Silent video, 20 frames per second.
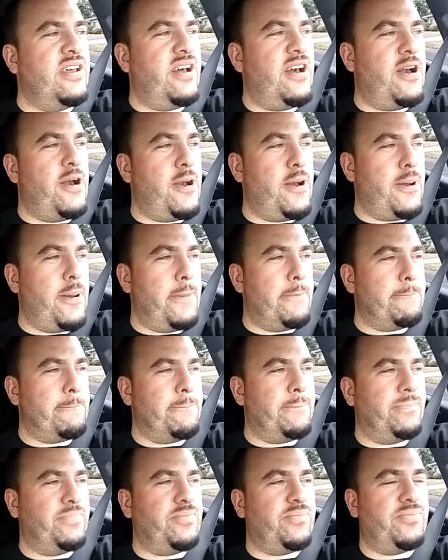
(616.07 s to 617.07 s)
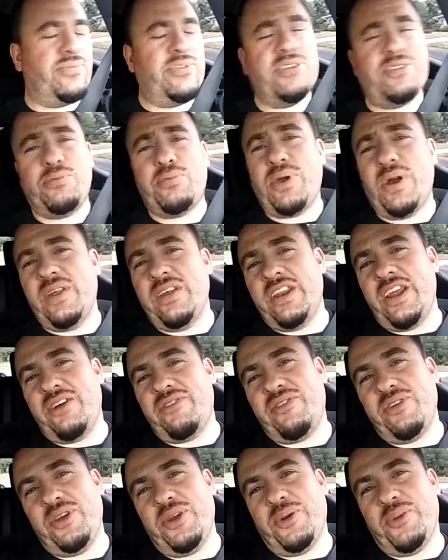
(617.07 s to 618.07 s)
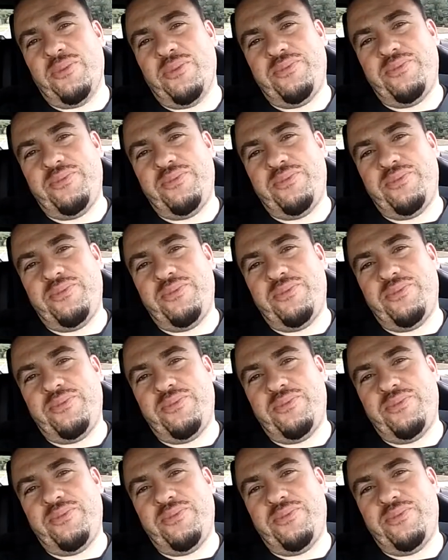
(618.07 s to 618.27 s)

this is probably not for you.